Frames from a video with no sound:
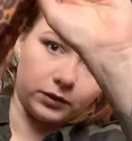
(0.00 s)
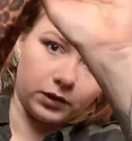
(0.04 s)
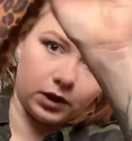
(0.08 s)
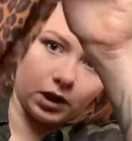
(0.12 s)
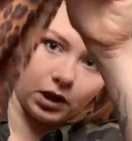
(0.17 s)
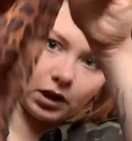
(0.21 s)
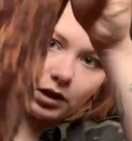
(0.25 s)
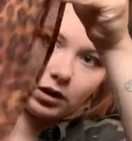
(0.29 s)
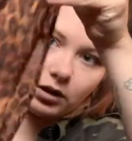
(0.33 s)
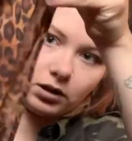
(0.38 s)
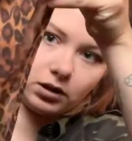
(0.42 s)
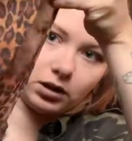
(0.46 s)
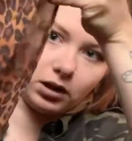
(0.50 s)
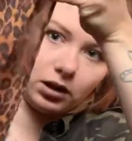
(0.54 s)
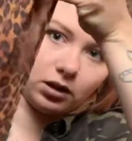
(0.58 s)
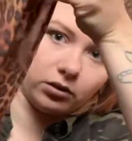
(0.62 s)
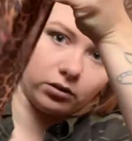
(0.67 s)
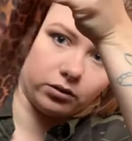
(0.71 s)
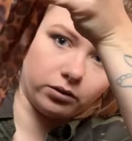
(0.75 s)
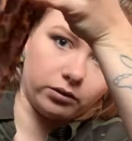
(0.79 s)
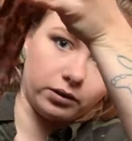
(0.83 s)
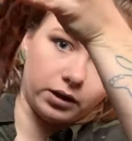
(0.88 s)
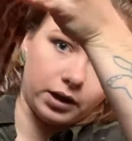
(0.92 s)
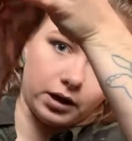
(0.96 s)
got a
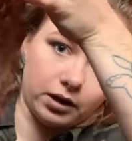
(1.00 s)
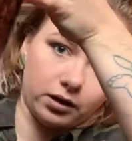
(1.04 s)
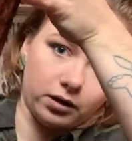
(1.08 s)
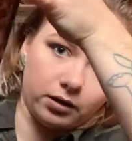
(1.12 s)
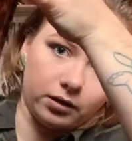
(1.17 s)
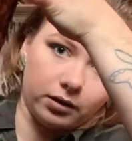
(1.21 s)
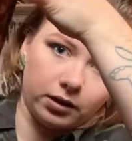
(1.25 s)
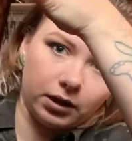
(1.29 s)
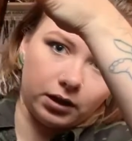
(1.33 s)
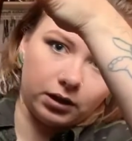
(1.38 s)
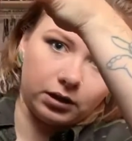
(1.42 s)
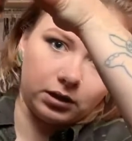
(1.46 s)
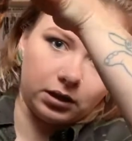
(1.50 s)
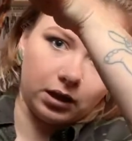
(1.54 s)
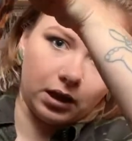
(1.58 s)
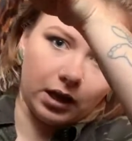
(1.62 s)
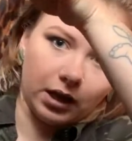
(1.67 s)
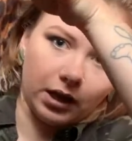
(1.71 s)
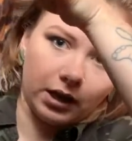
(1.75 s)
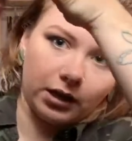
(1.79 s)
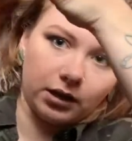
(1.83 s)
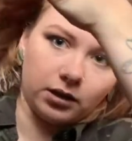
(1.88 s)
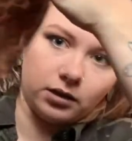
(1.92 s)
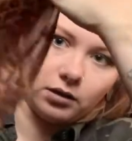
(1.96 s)
see-through layer, and then it's
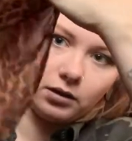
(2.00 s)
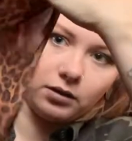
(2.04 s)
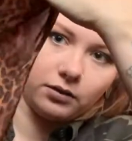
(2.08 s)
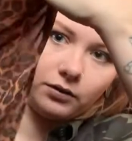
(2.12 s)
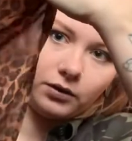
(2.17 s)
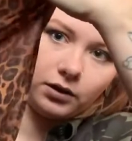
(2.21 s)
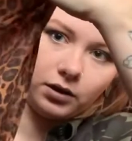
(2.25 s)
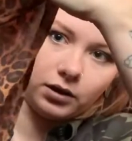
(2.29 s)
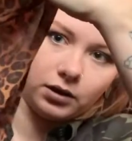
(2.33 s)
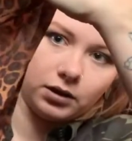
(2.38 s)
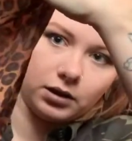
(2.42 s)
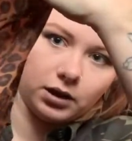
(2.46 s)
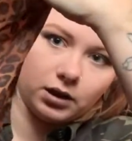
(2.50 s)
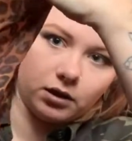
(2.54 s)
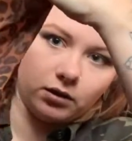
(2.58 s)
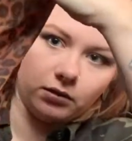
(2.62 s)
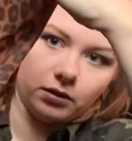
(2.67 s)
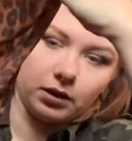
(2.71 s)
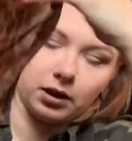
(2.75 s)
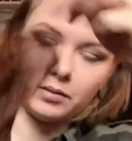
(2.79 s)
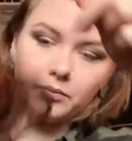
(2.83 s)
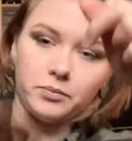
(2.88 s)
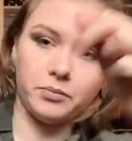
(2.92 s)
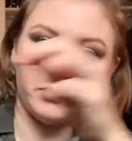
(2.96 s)
lined, you can tell,
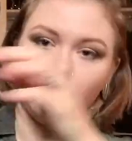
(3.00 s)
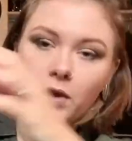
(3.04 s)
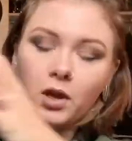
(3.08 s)
yeah.